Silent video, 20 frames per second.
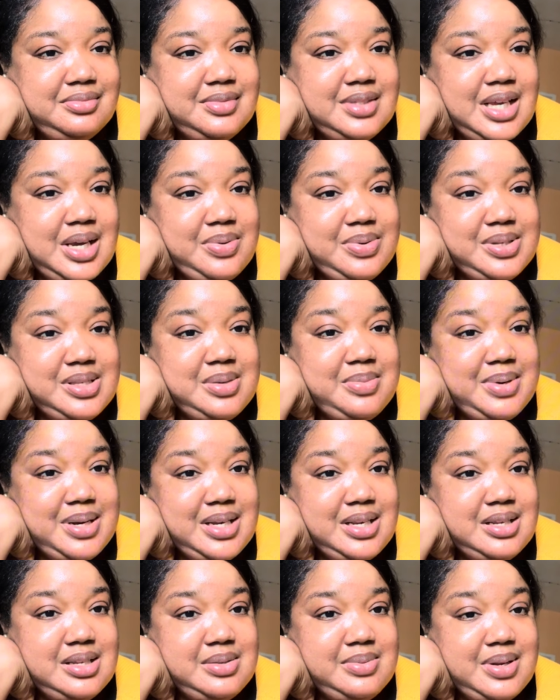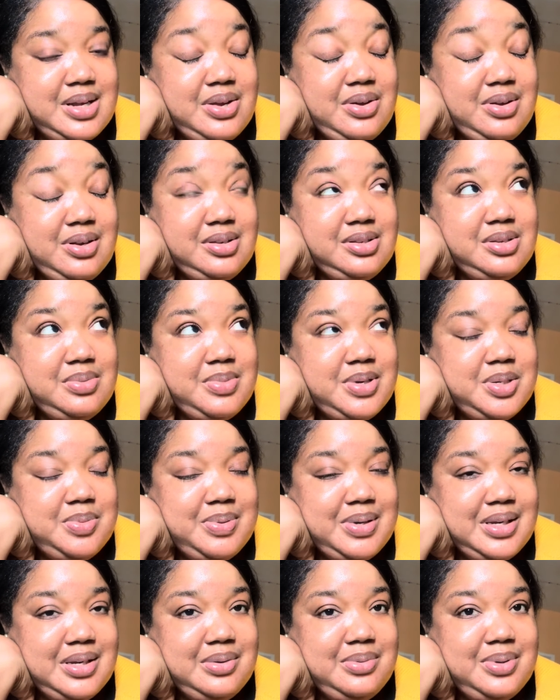Like when somebody tells me, oh, you look so much
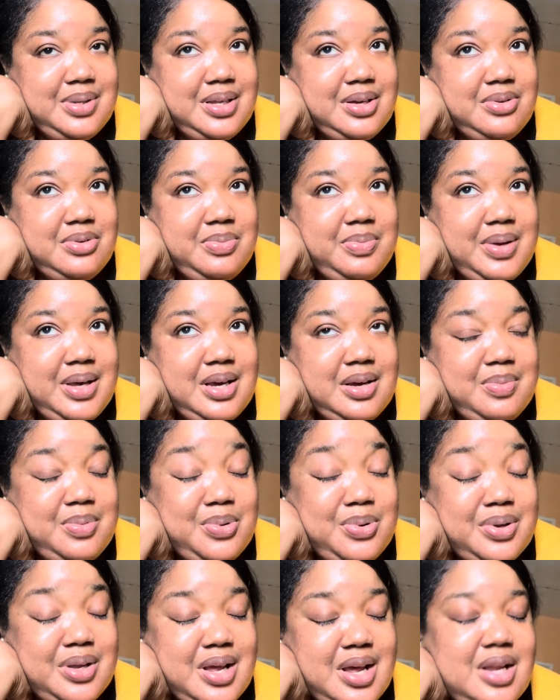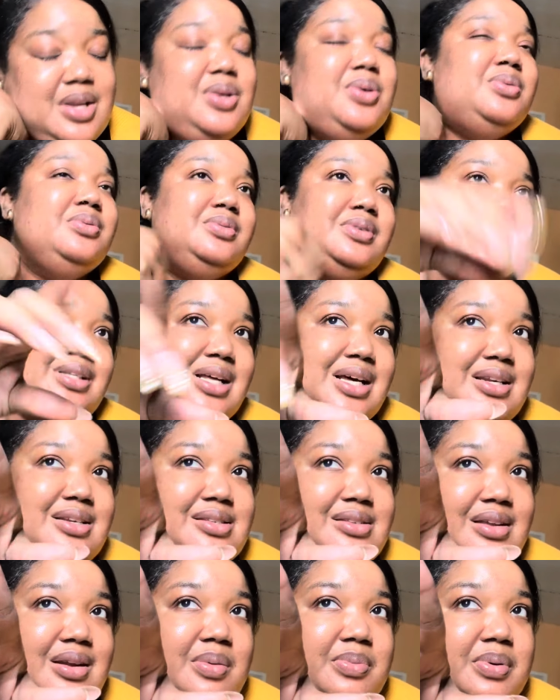better without makeup or, no, that
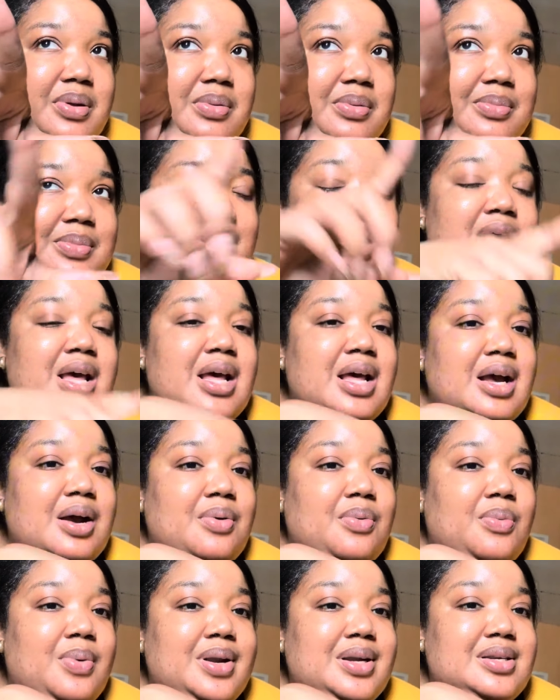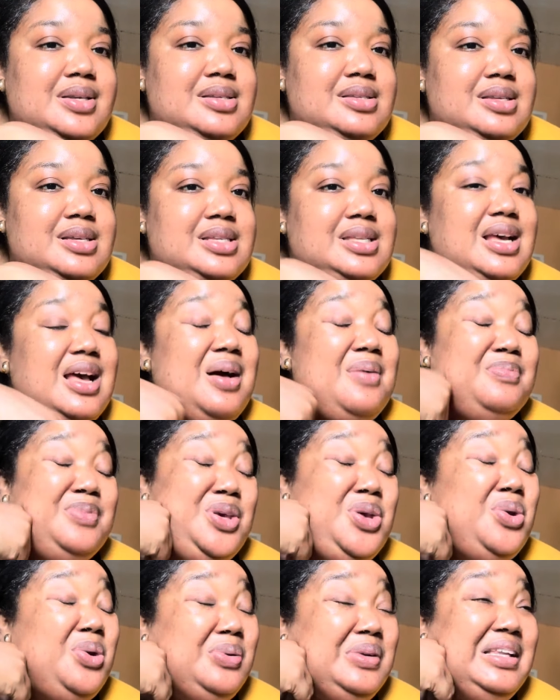is not a problem. When it is, they say, um,
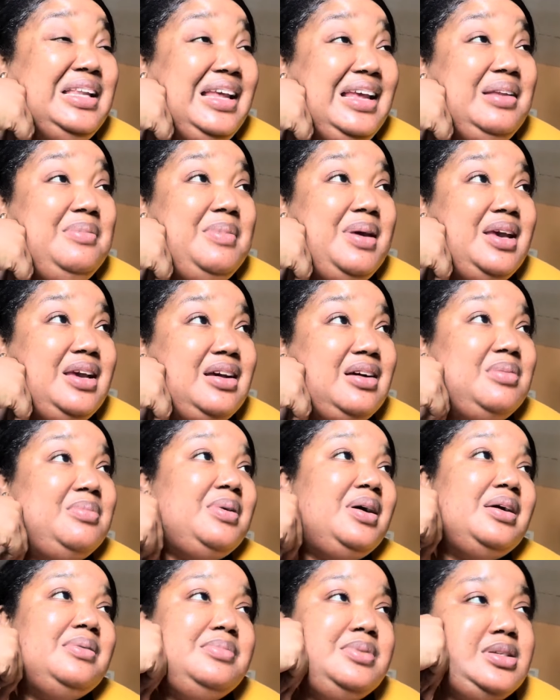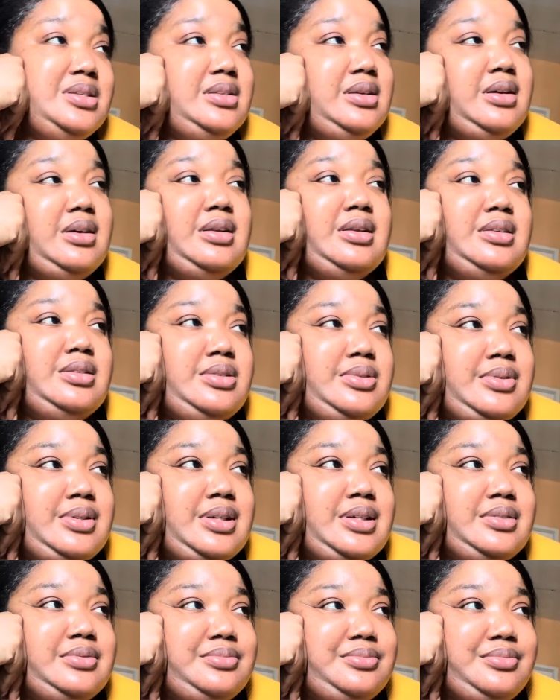you don't need makeup. I'm just looking at you
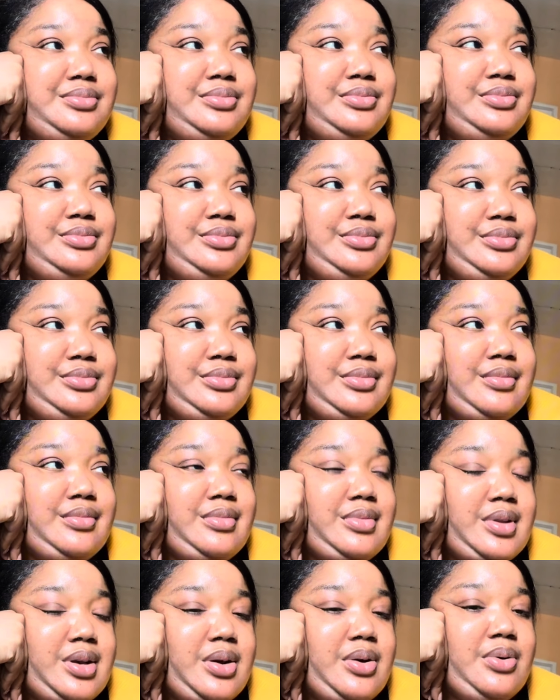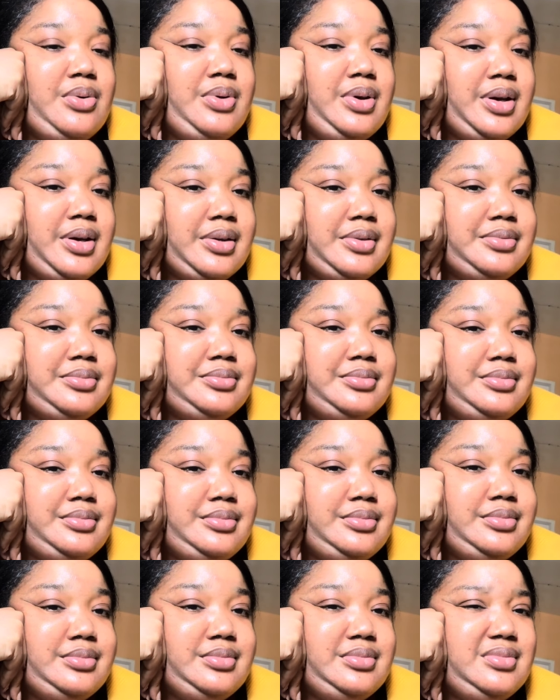like, okay.
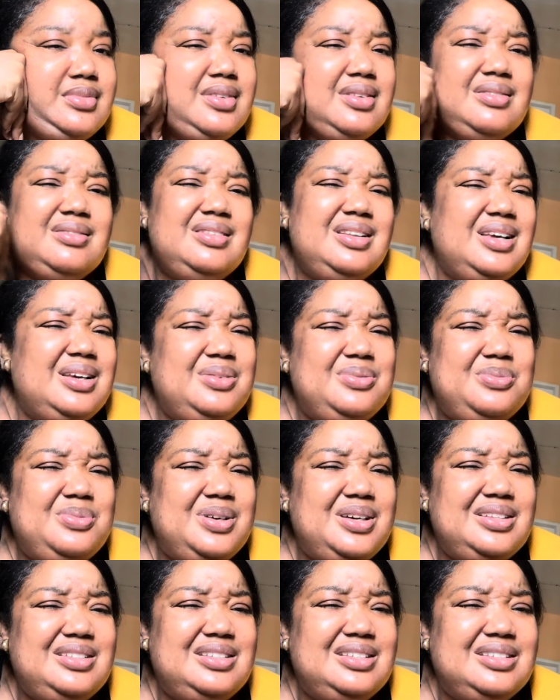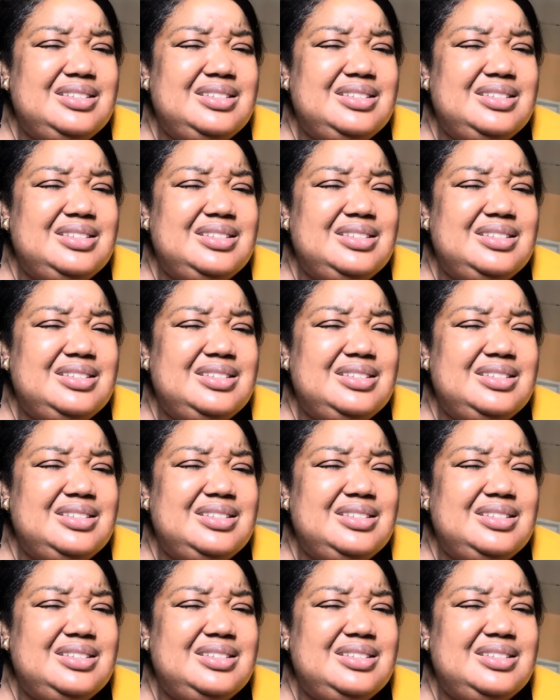Like what?